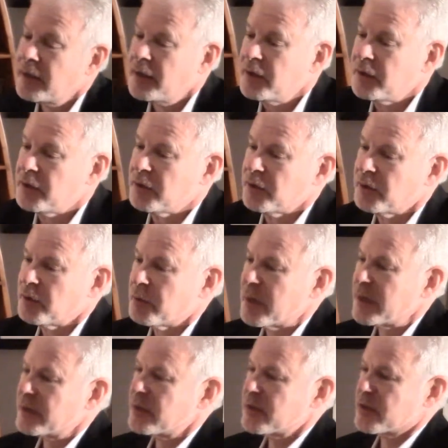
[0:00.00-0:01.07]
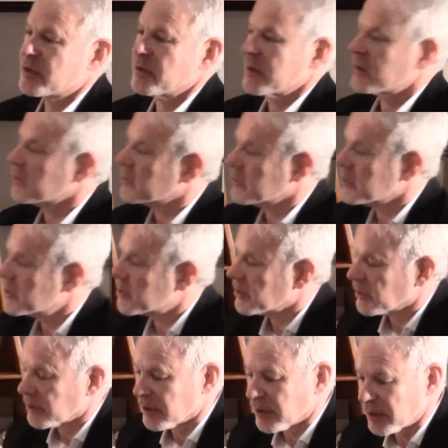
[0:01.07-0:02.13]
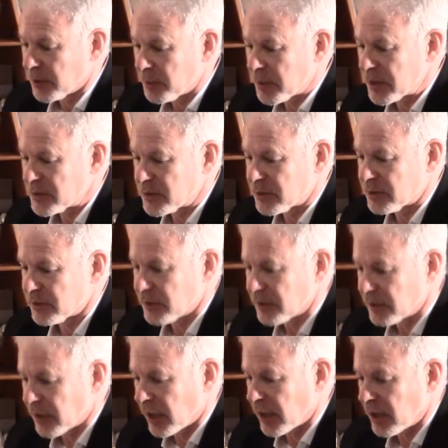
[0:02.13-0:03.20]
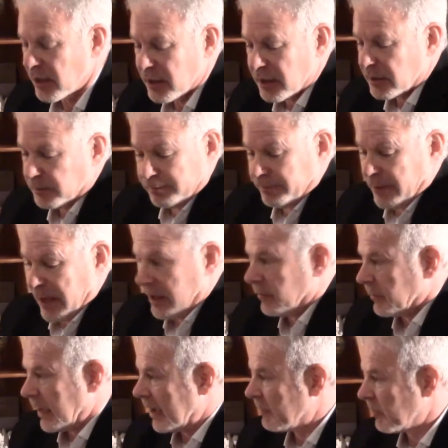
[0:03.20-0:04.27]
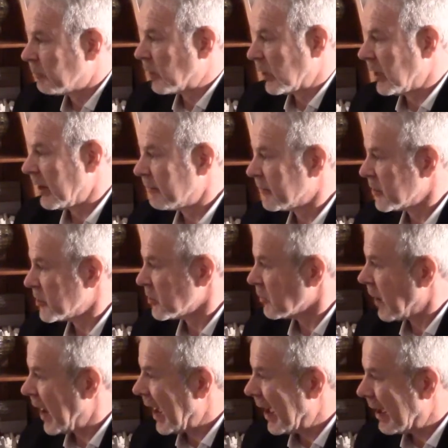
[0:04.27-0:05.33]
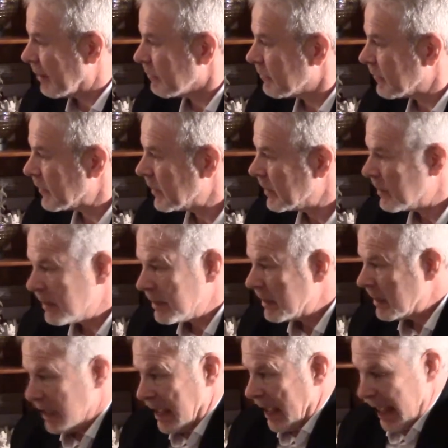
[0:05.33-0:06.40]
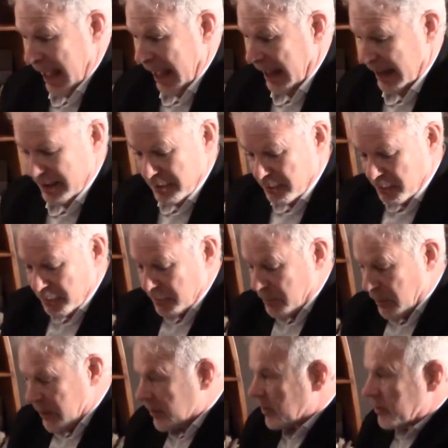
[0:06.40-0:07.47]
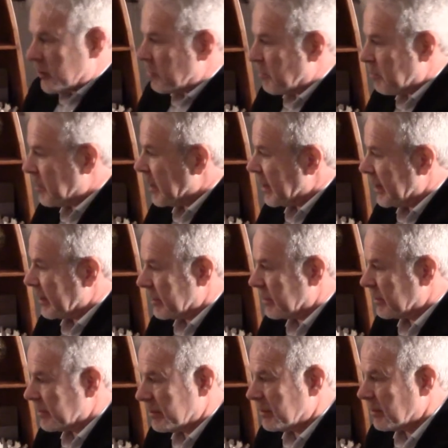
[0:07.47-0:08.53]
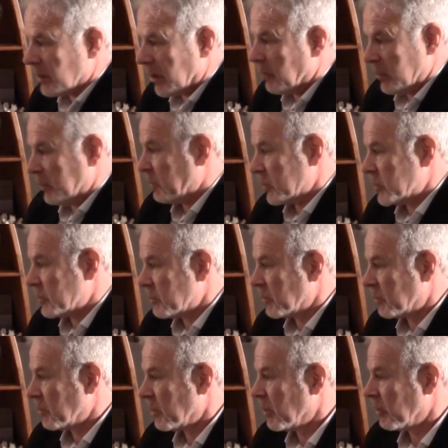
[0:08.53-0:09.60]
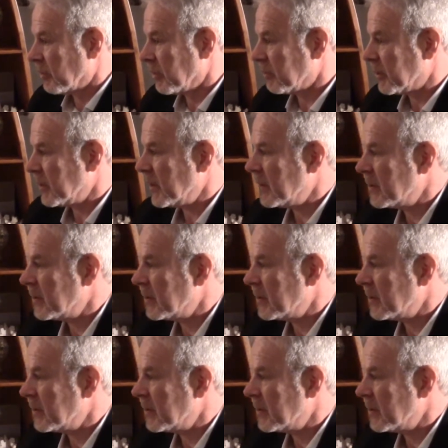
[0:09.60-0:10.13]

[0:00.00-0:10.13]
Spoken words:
you made this transition and you basically kind of gave up the life that you have and you went on a different path. I mean, would you agree with that?